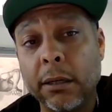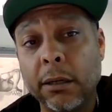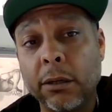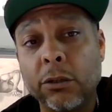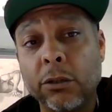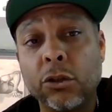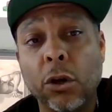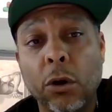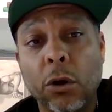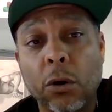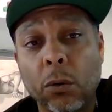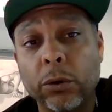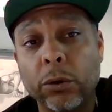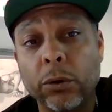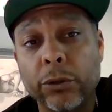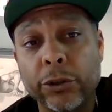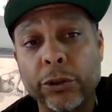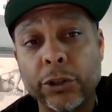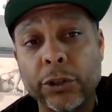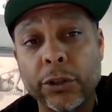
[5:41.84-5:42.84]
to
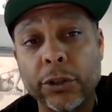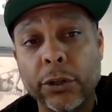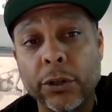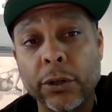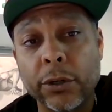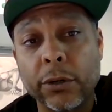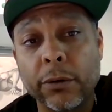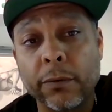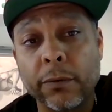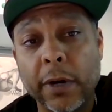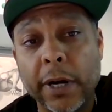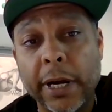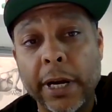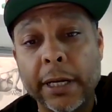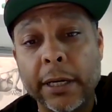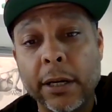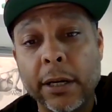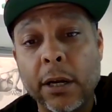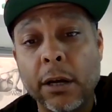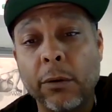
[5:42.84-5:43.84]
holders,
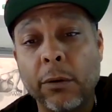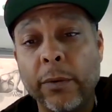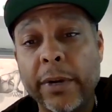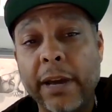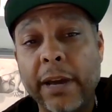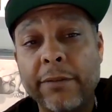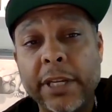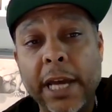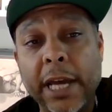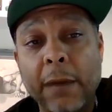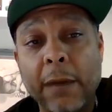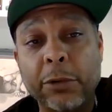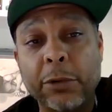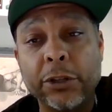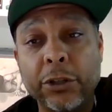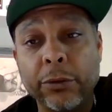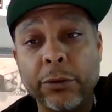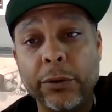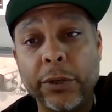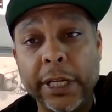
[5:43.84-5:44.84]
right? We have the
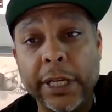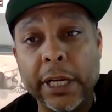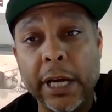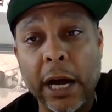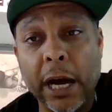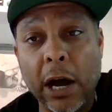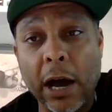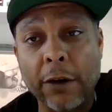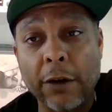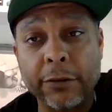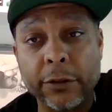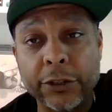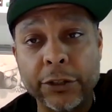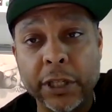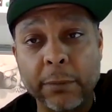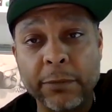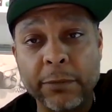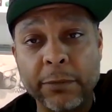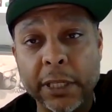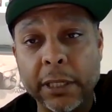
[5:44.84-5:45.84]
opportunity to offer
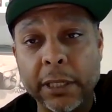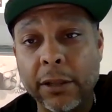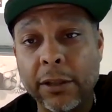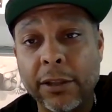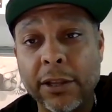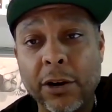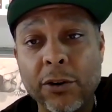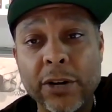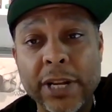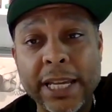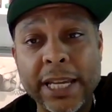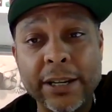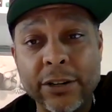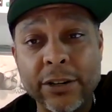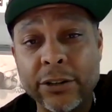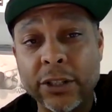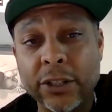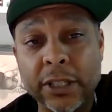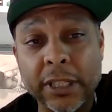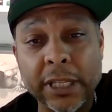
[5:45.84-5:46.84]
something 30
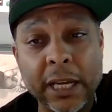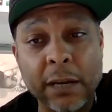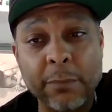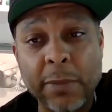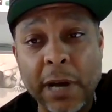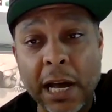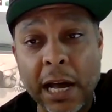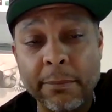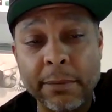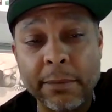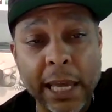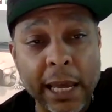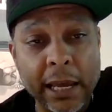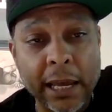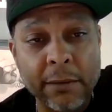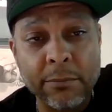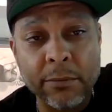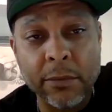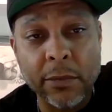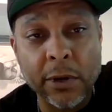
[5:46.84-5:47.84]
years in the hip hop
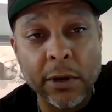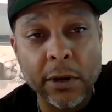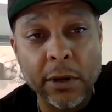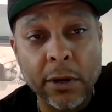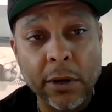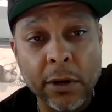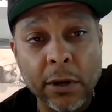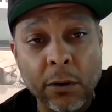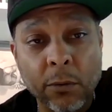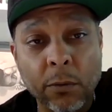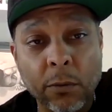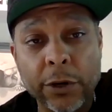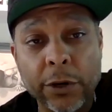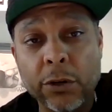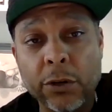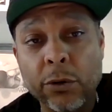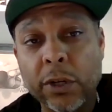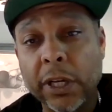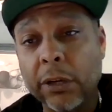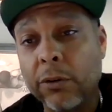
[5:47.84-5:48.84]
game where
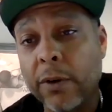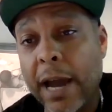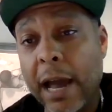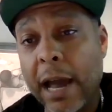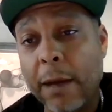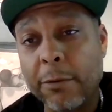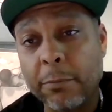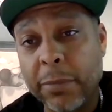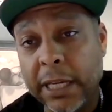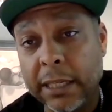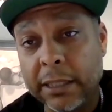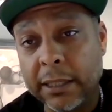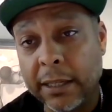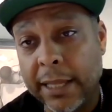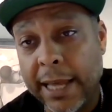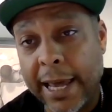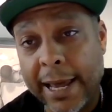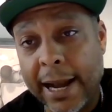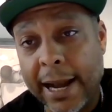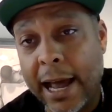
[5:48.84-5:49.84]
you can grab a piece
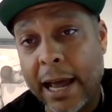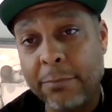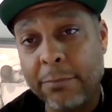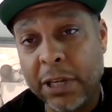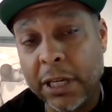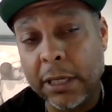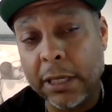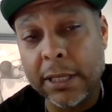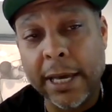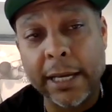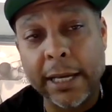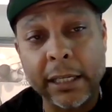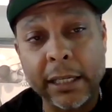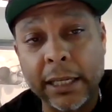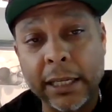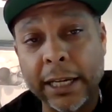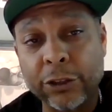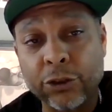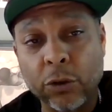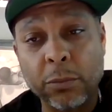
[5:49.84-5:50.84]
of that IP, that
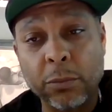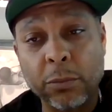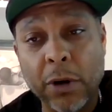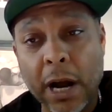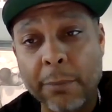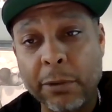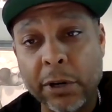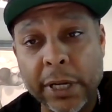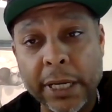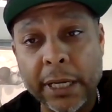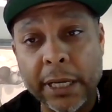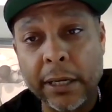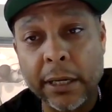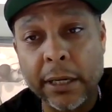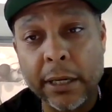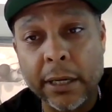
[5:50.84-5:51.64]
intellectual property,